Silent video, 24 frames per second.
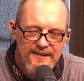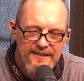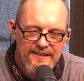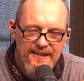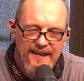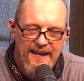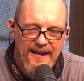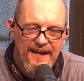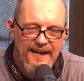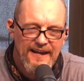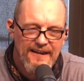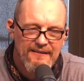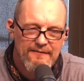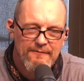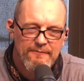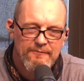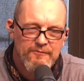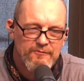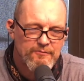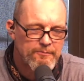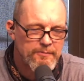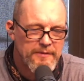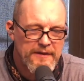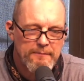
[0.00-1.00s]
that
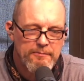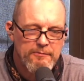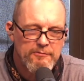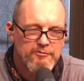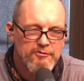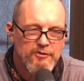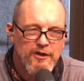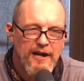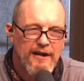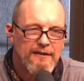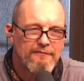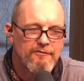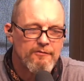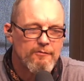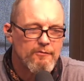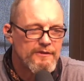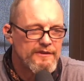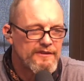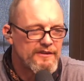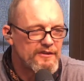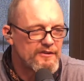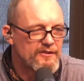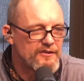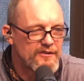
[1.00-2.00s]
people travel
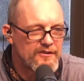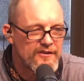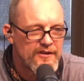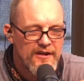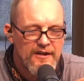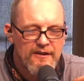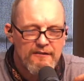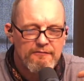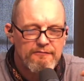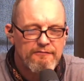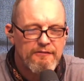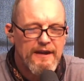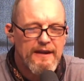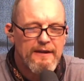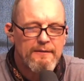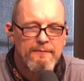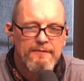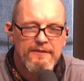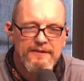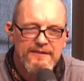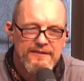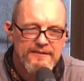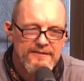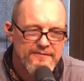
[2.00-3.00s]
with their
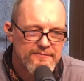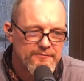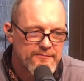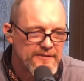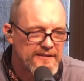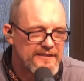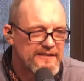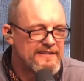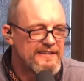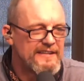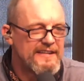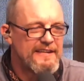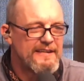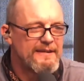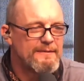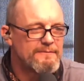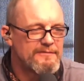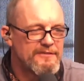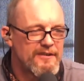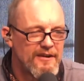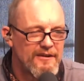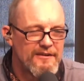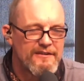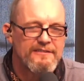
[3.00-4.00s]
families, with teams
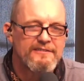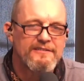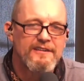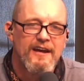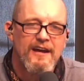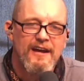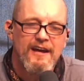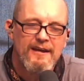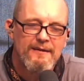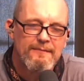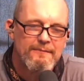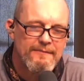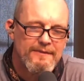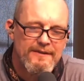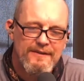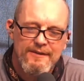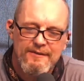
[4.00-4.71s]
all the time, you know,